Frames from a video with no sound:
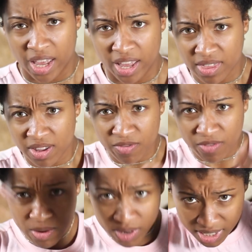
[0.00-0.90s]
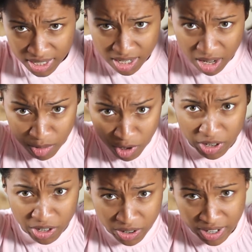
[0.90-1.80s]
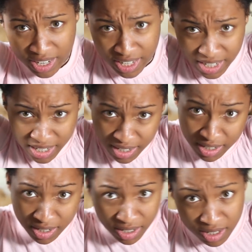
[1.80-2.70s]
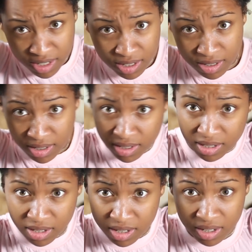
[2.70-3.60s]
And then focus some on your ends.